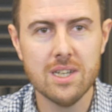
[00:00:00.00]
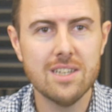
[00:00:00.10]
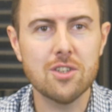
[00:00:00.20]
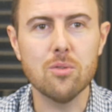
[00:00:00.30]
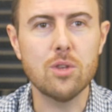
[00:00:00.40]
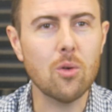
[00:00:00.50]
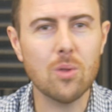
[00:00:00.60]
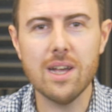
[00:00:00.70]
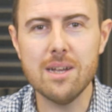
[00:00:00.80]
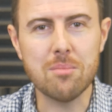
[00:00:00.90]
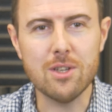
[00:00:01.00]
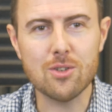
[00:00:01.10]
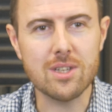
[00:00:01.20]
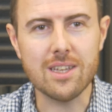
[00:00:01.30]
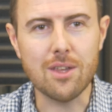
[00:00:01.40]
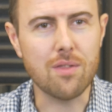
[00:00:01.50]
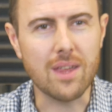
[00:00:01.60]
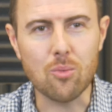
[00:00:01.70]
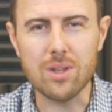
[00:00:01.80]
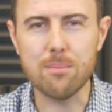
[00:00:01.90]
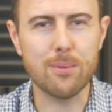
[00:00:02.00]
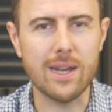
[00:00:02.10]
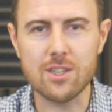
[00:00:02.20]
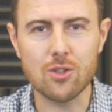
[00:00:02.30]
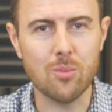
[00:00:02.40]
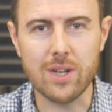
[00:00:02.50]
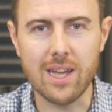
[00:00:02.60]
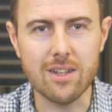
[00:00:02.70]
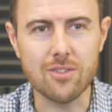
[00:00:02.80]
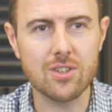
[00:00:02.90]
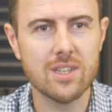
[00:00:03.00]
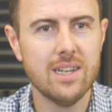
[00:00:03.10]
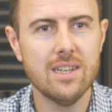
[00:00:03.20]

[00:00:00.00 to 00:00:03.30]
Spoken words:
So don't learn music that you think will impress someone else.